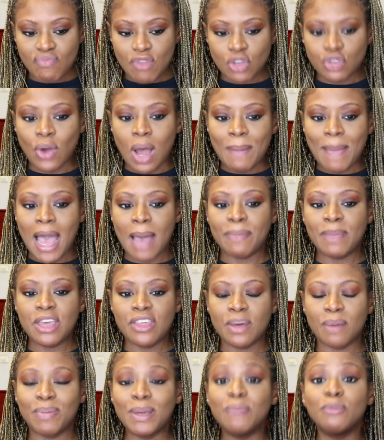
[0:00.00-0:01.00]
So I'm happy
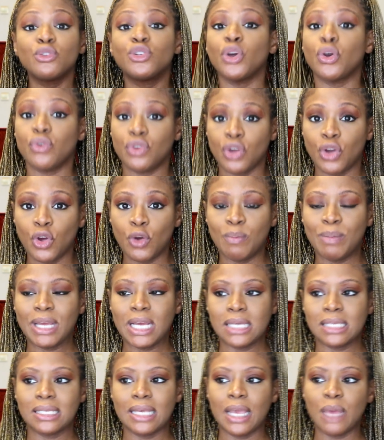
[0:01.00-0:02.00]
that people don't know,
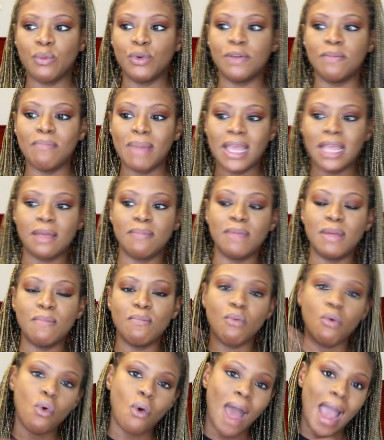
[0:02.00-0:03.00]
because it would make me
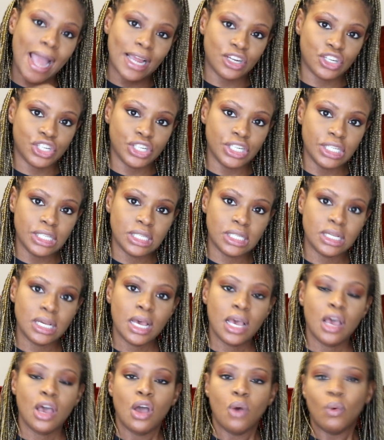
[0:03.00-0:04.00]
more anxious.
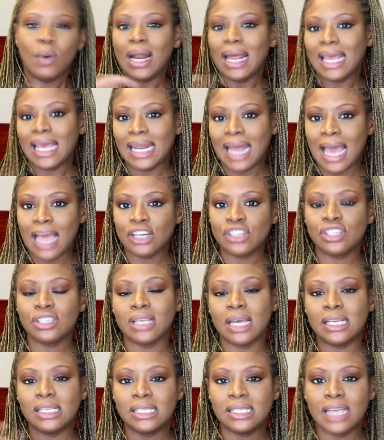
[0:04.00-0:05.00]
When I get anxious,
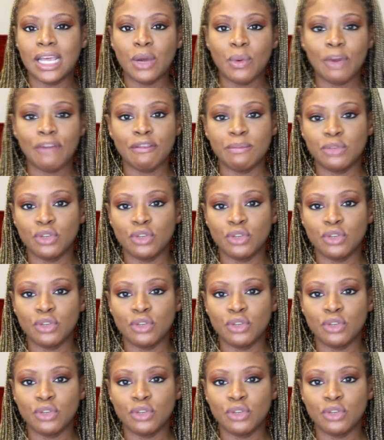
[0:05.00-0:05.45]
I stay away from